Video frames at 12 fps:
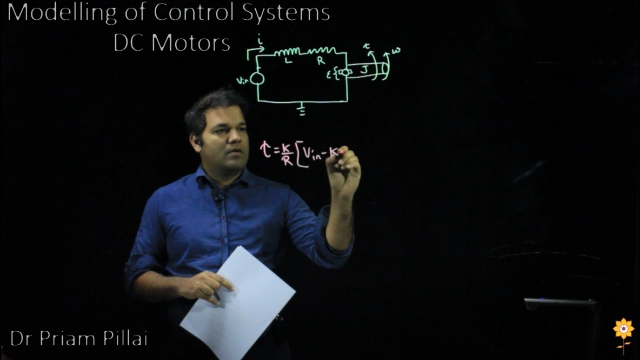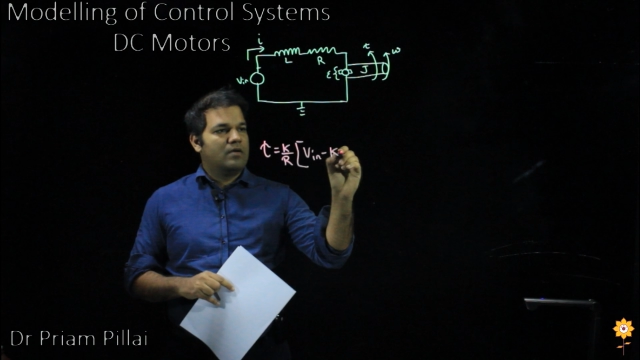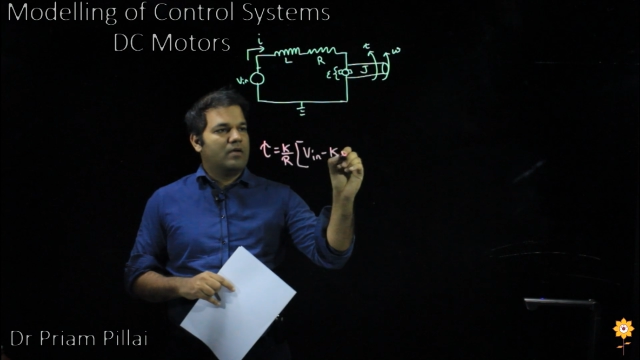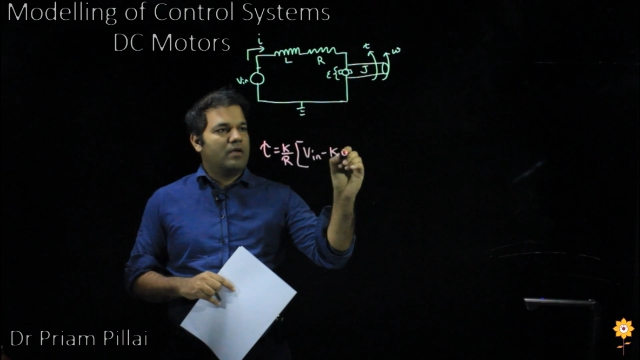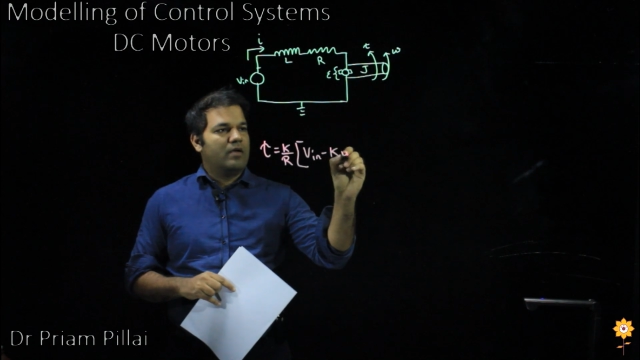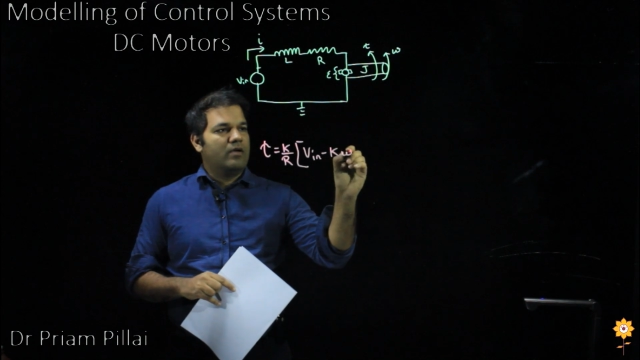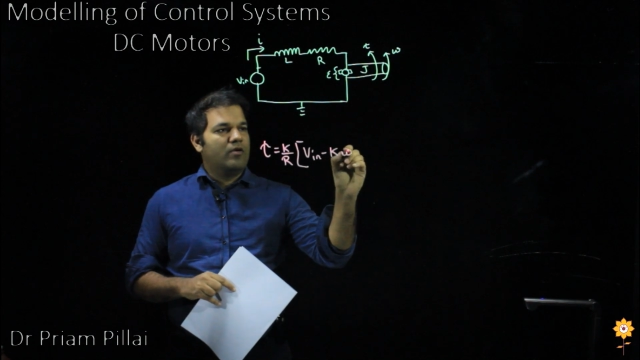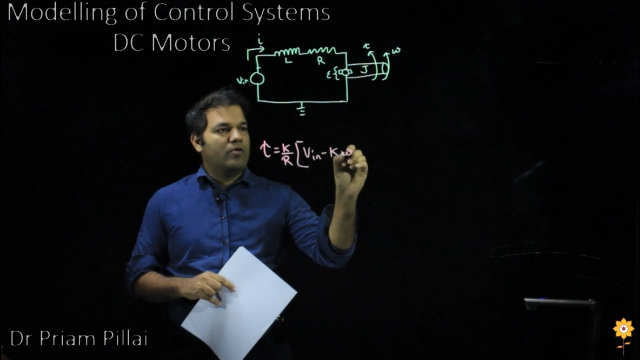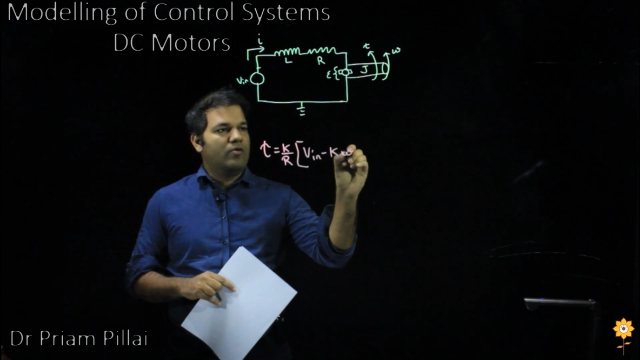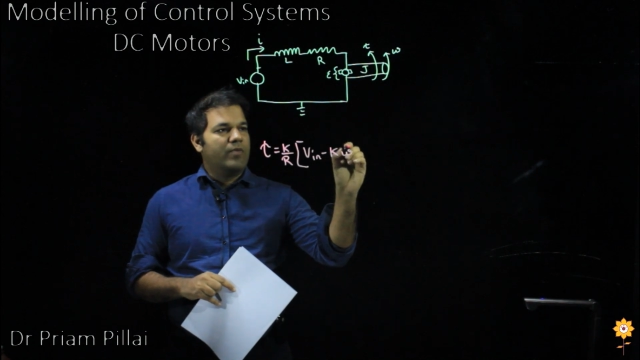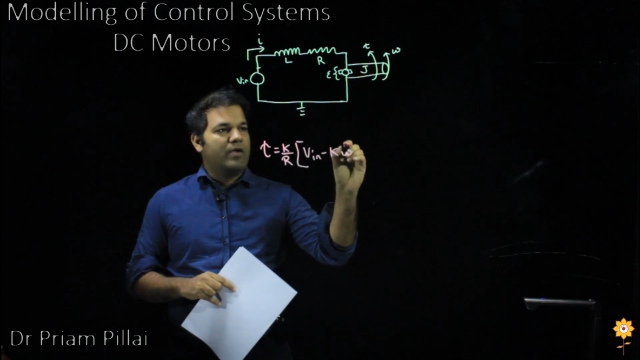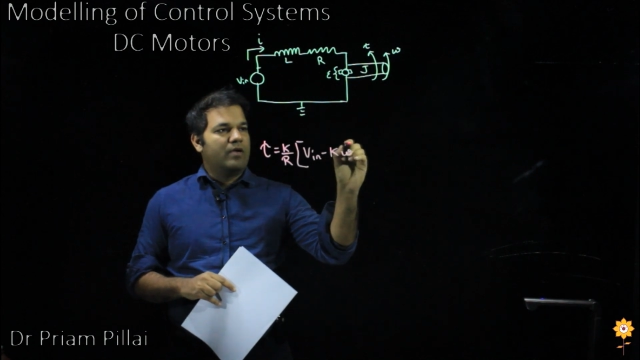K
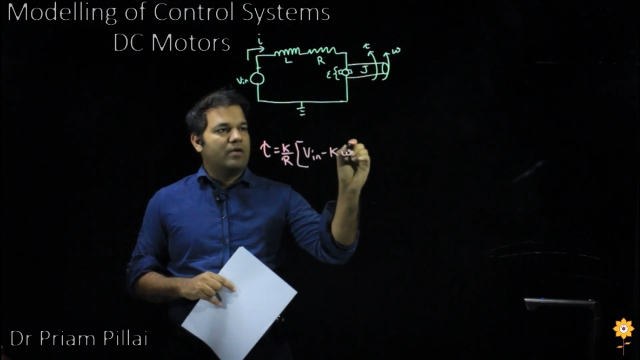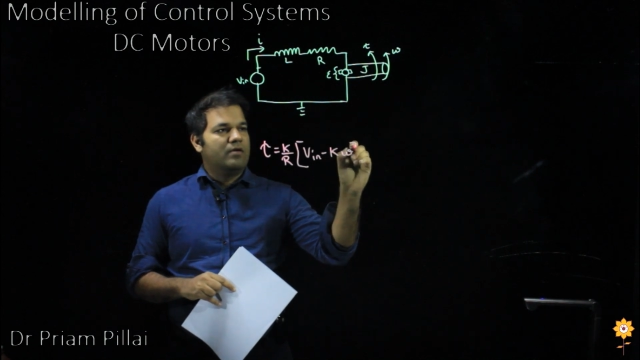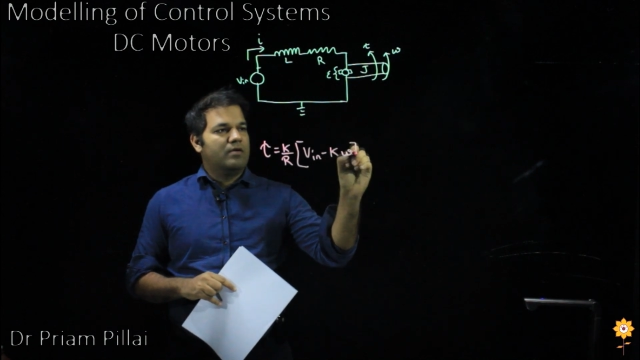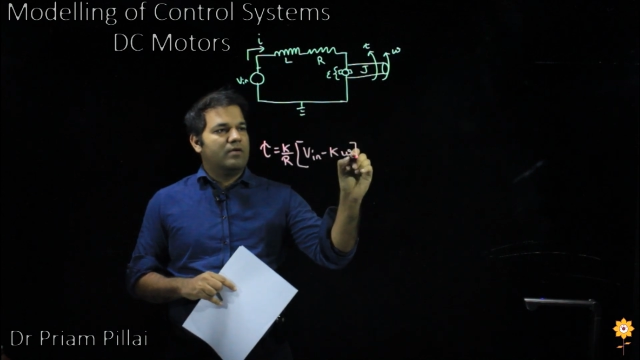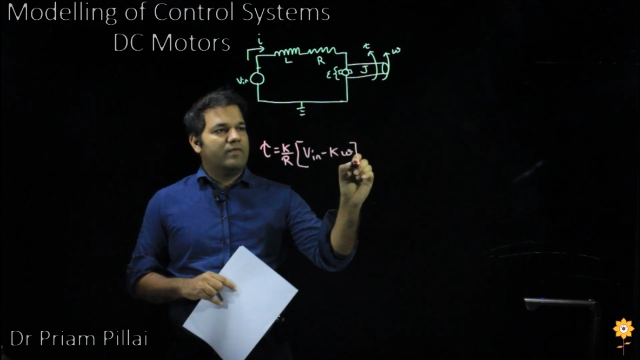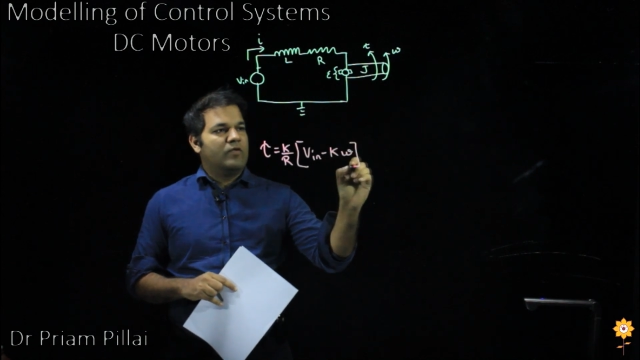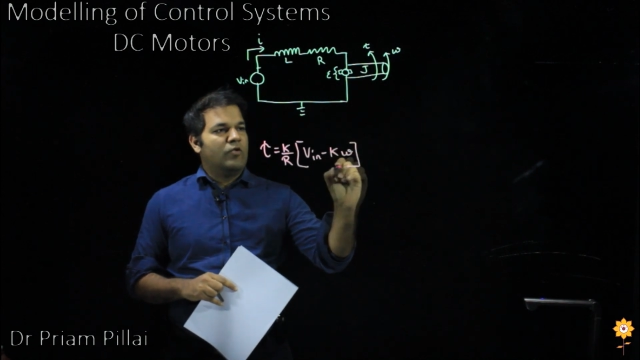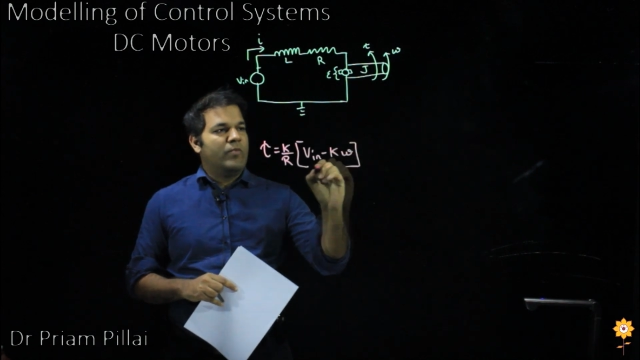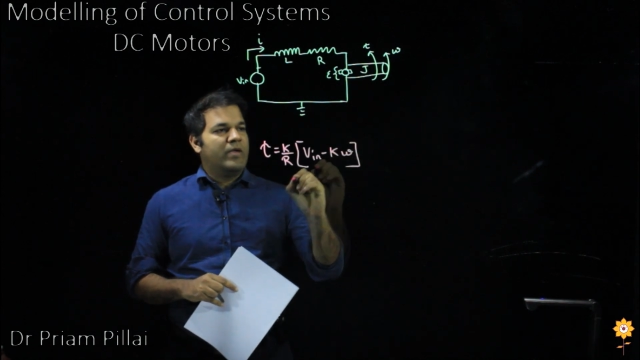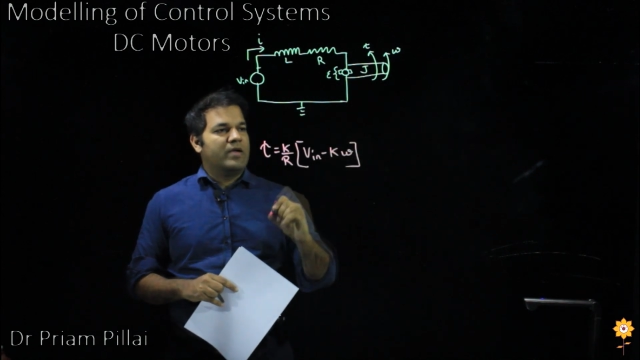omega and omega